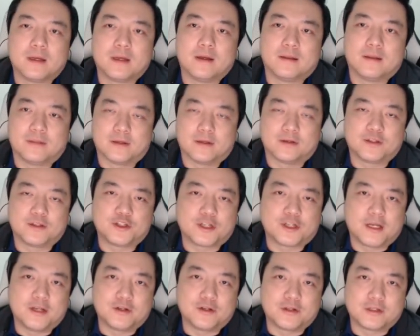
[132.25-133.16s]
those
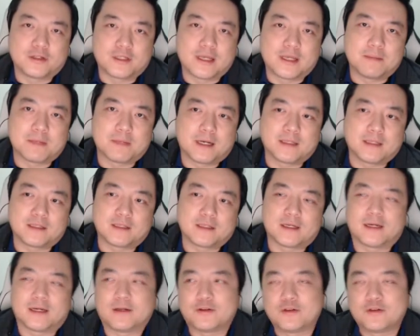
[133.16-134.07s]
changes, they might
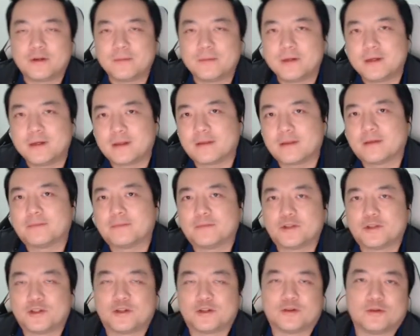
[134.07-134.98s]
start attributing them
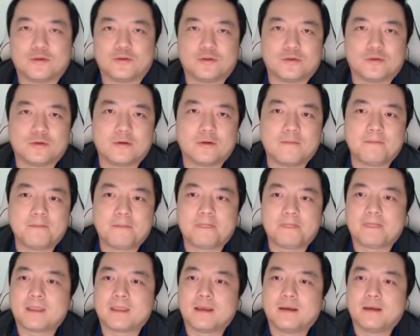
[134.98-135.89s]
to
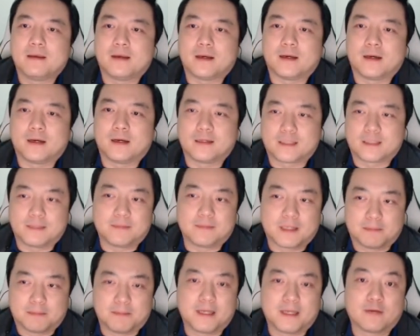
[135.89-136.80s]
something
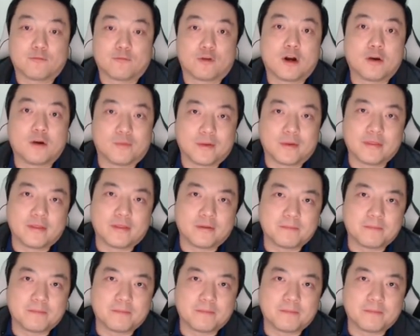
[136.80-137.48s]
being wrong with them.